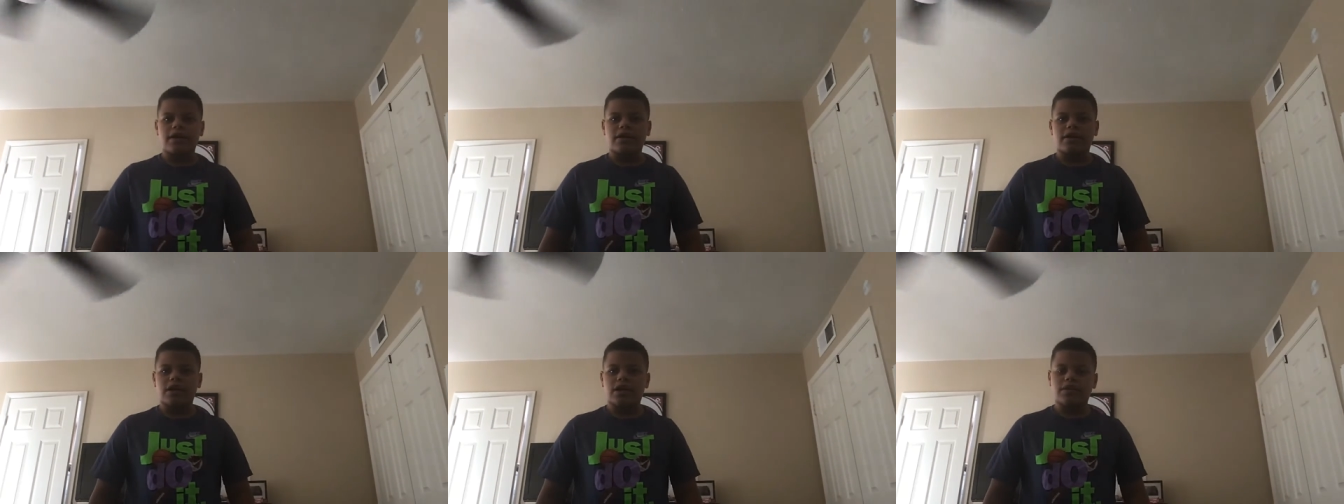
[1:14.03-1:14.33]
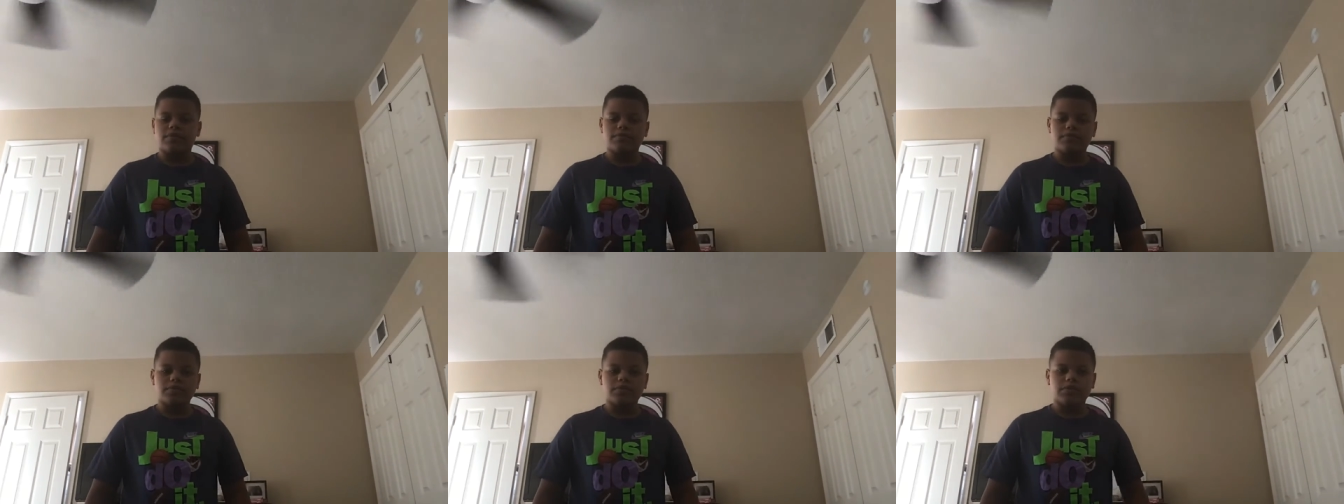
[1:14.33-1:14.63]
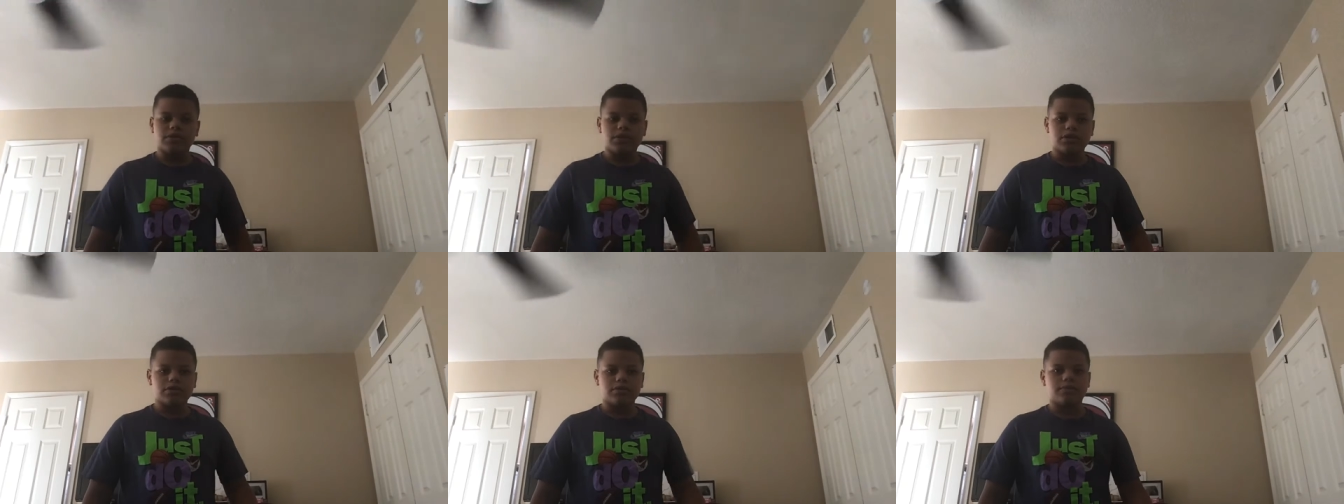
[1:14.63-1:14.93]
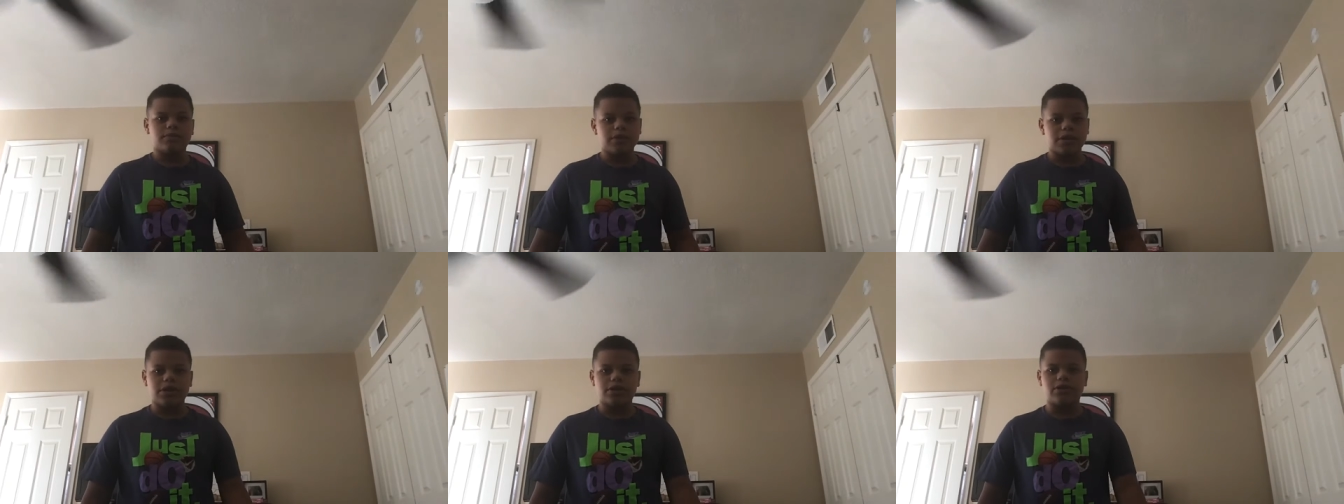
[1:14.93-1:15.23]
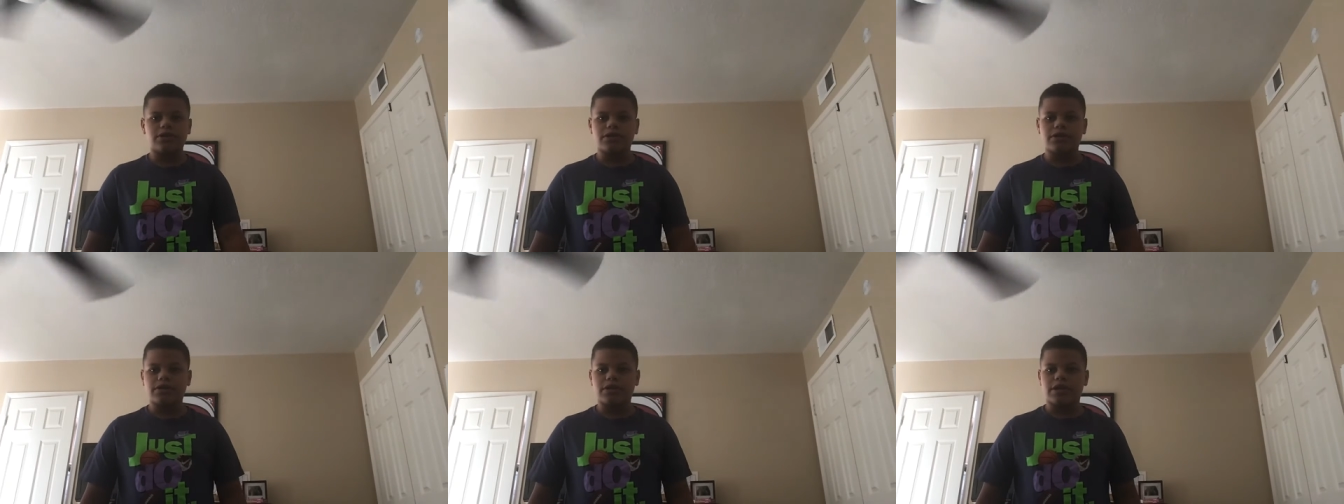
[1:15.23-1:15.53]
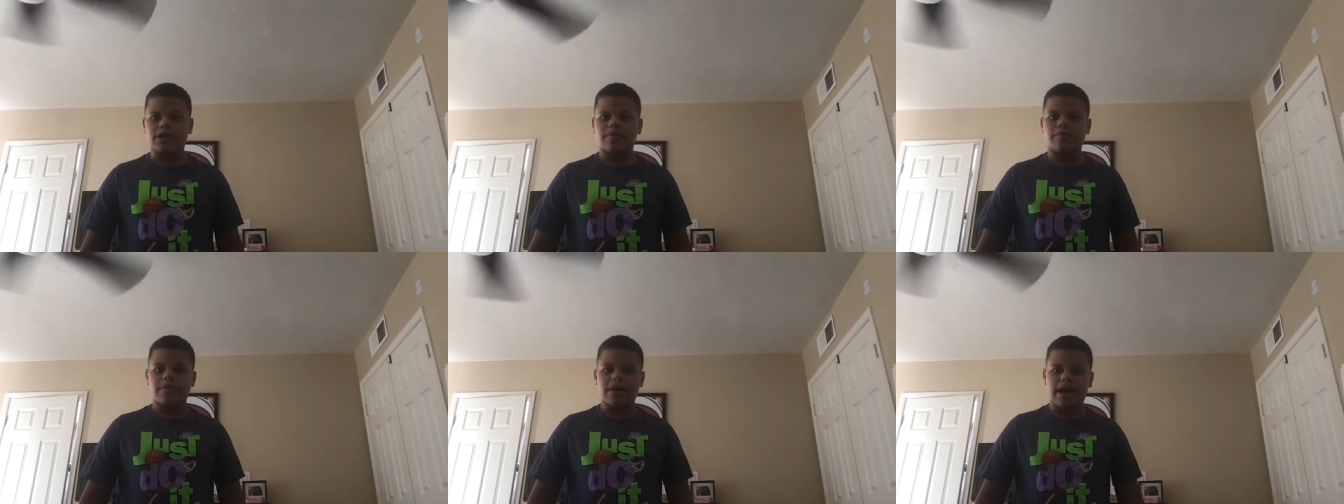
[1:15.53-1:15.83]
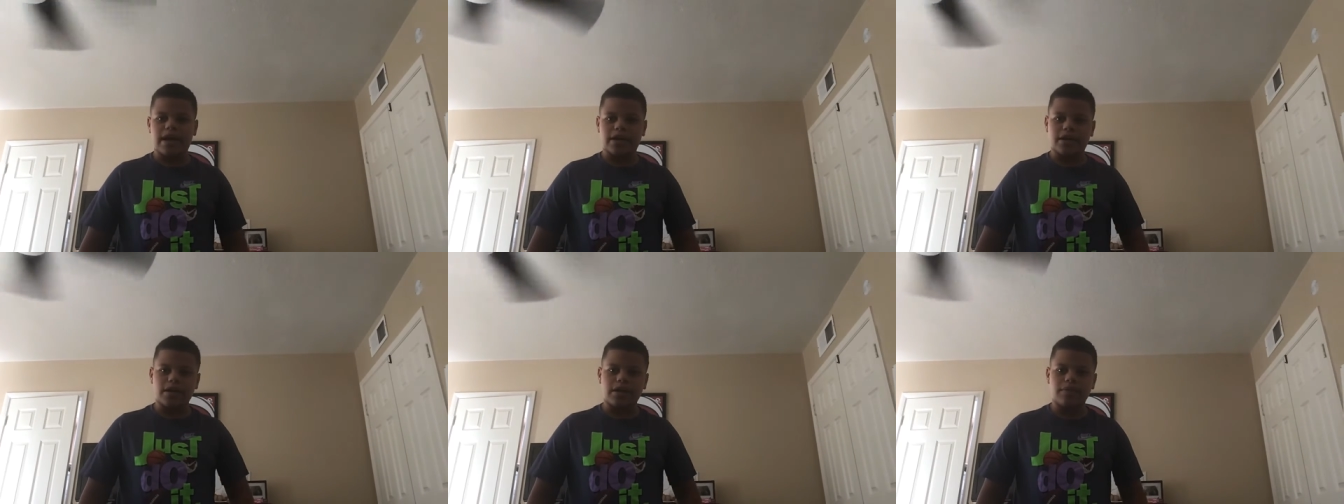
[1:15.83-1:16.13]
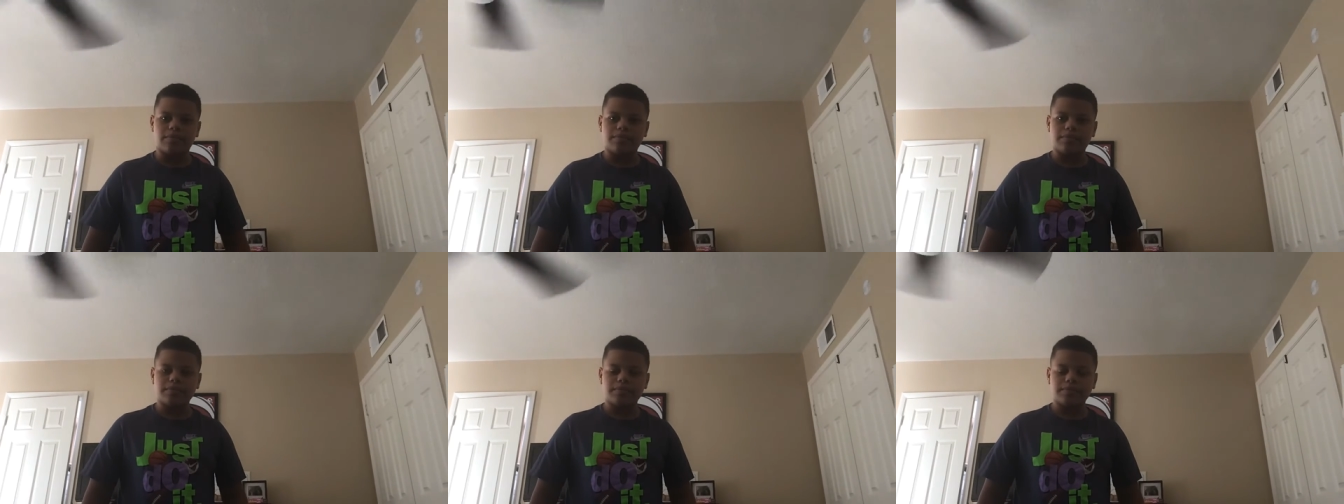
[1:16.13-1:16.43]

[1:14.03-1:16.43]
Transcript: up. We know you'll get back up.